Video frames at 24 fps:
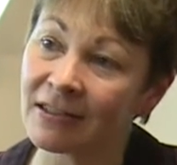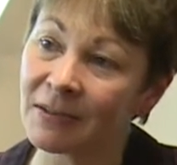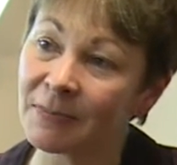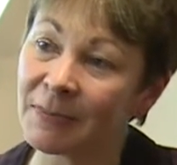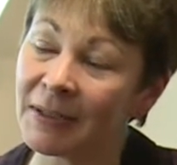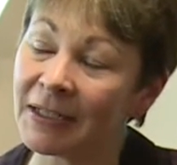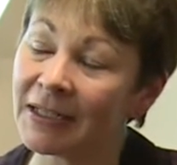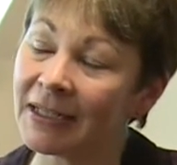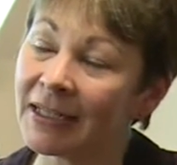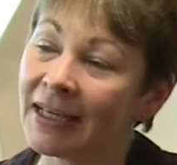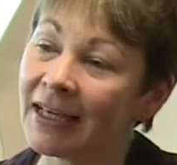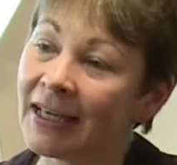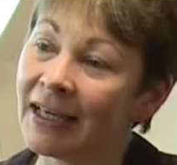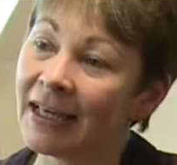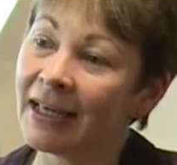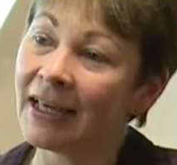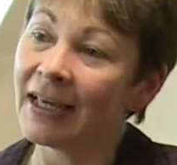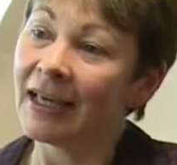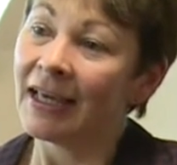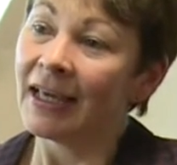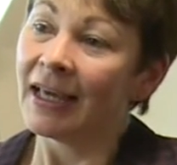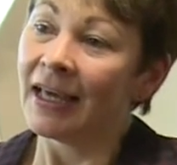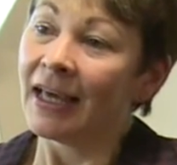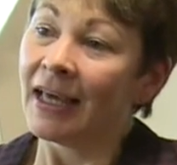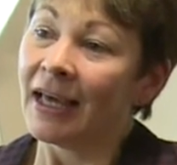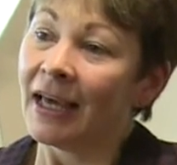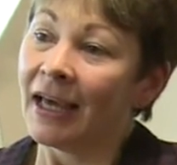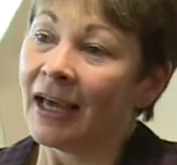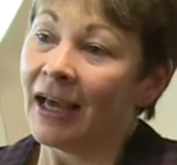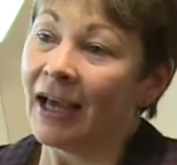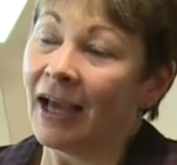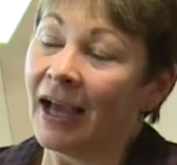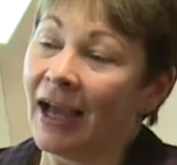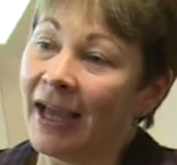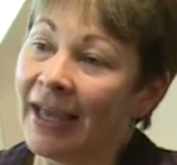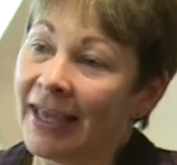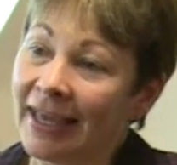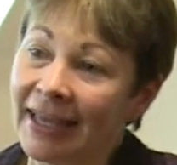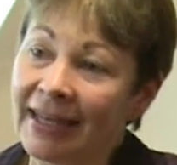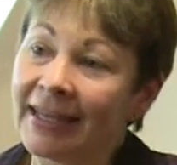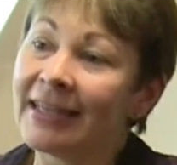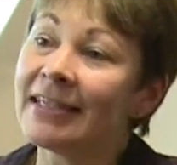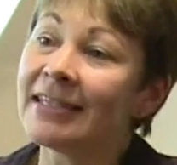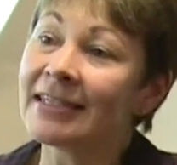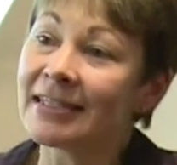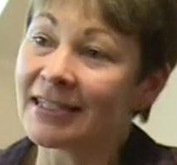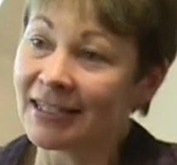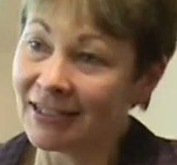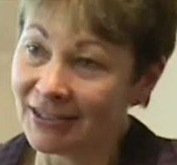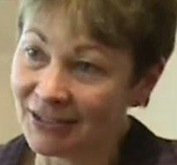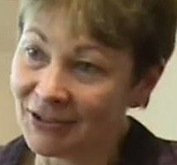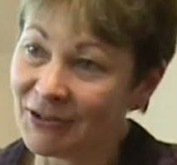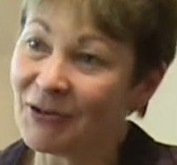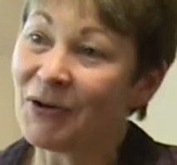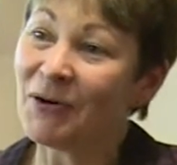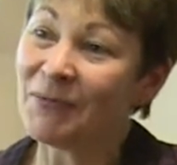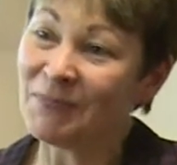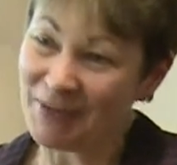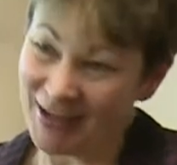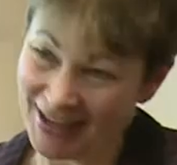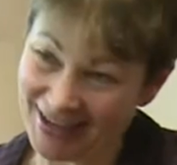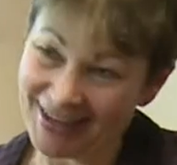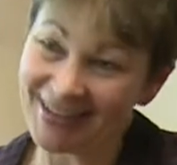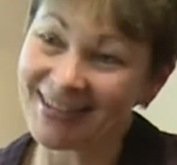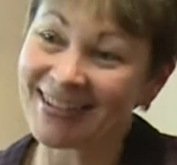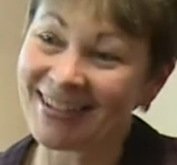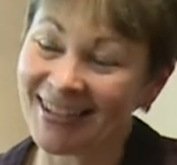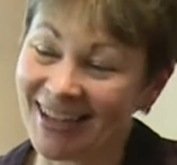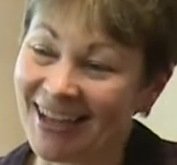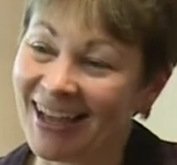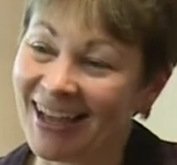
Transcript: But it is complex,